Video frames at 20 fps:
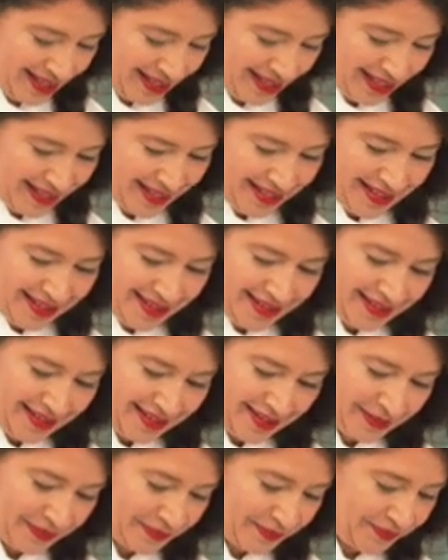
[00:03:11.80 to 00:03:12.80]

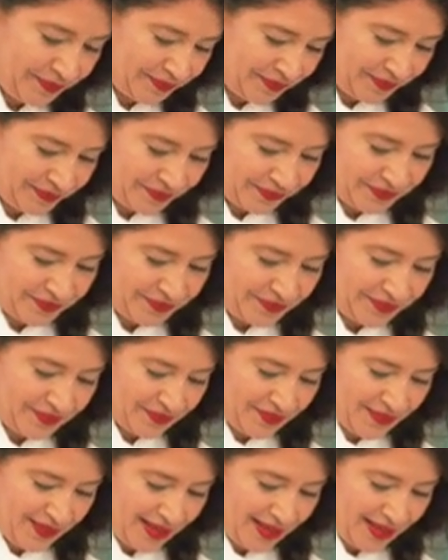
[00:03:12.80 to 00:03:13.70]
[no speech]